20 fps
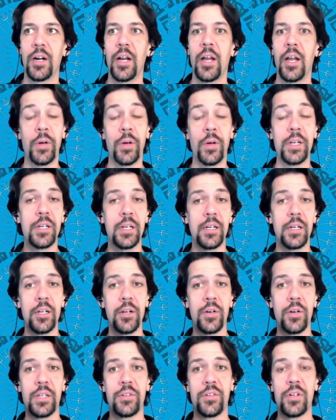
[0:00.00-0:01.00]
what you can do
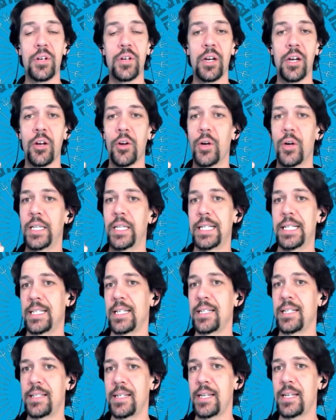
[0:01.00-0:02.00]
is you can go on the
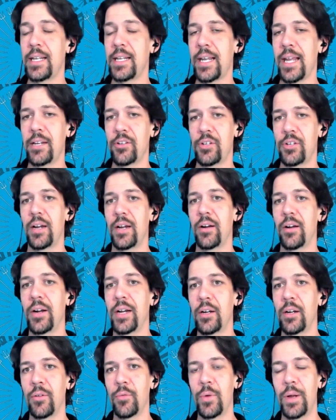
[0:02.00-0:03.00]
CIDSE
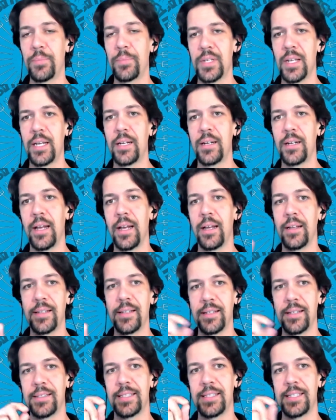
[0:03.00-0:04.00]
engineering website,
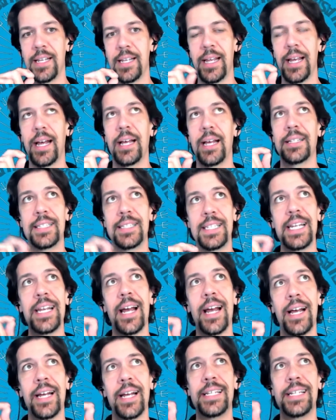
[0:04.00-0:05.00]

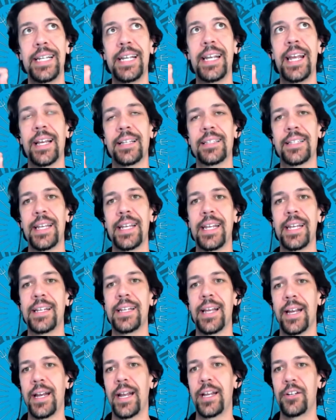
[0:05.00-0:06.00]

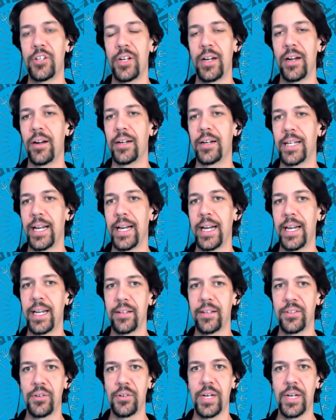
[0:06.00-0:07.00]

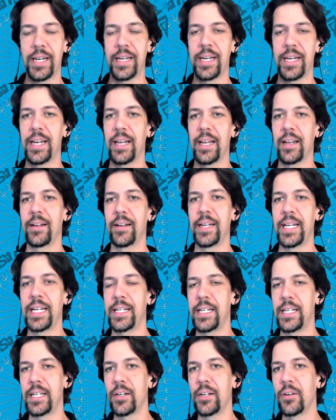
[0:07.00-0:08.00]

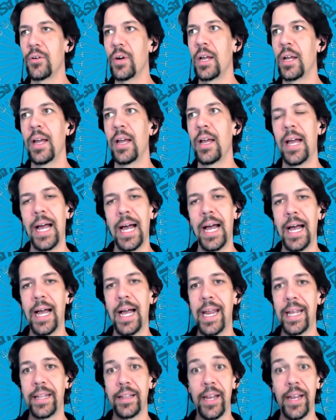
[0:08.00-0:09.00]
cidse.engineering.asu.edu.
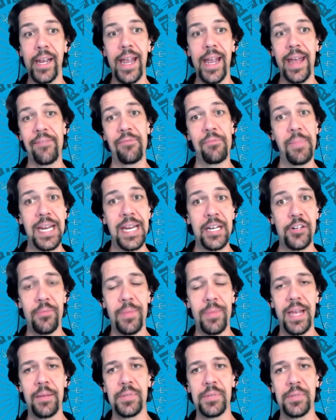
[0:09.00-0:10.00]
And they have major
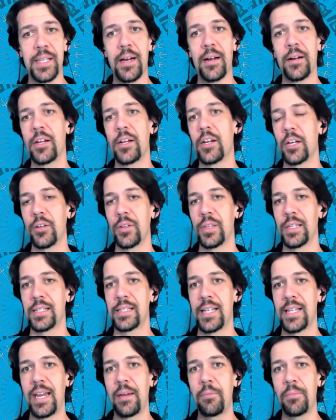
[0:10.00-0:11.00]
maps there. You can do the
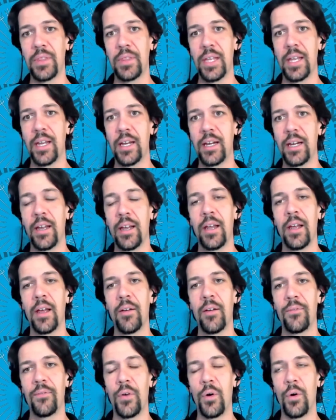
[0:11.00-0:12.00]
same thing
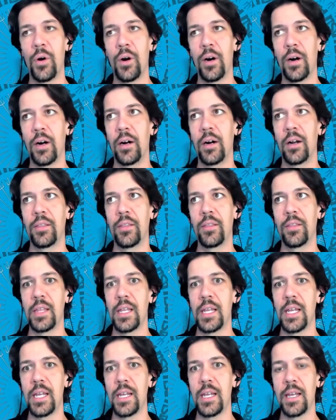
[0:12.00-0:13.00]
for
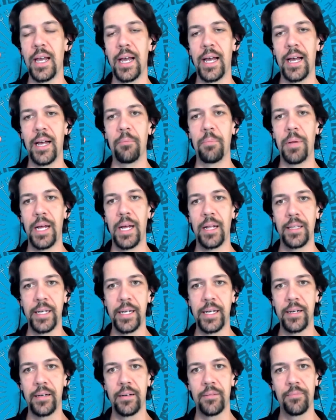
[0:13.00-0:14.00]
the
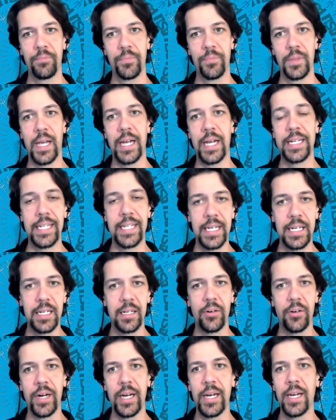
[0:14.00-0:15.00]
Poly IT
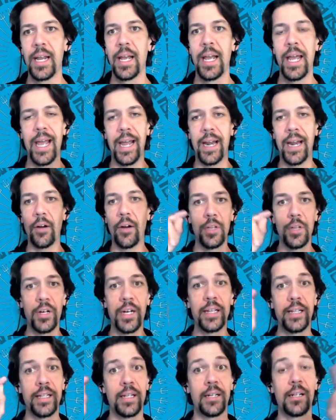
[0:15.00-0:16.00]
degree, and I would look
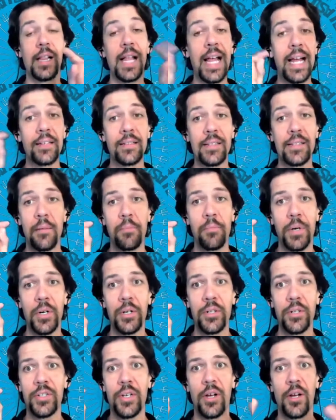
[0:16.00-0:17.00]
at the class
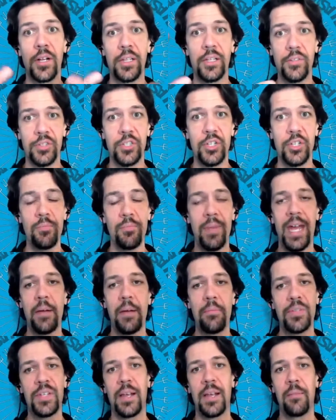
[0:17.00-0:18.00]
numbers on those 2
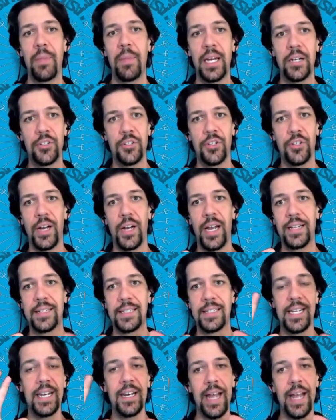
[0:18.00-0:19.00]
maps and make sure and
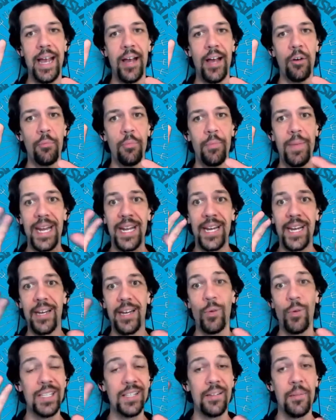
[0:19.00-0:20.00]
see
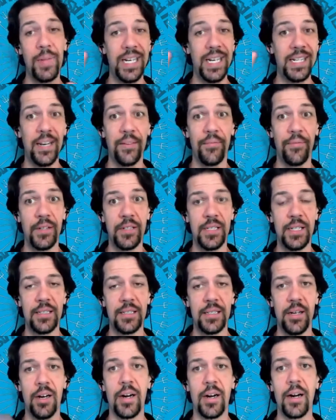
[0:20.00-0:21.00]
what the big differences
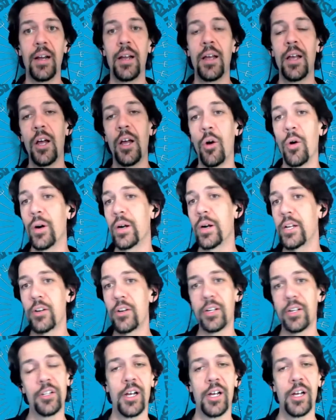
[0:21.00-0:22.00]
are. Or you
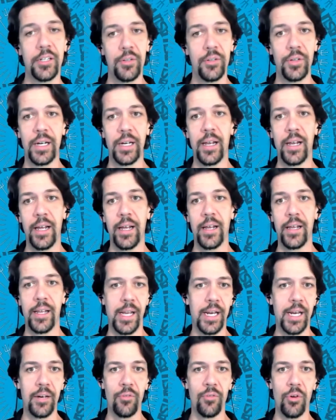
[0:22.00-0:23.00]
can talk to
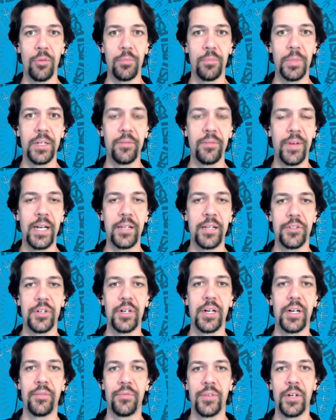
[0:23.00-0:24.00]
an enrollment advisor
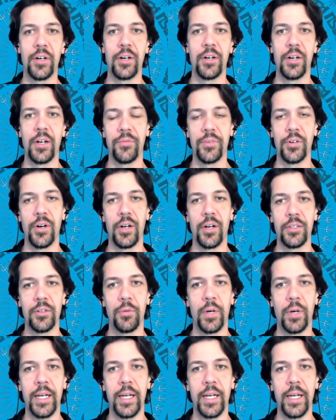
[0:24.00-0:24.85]
if you're on the way.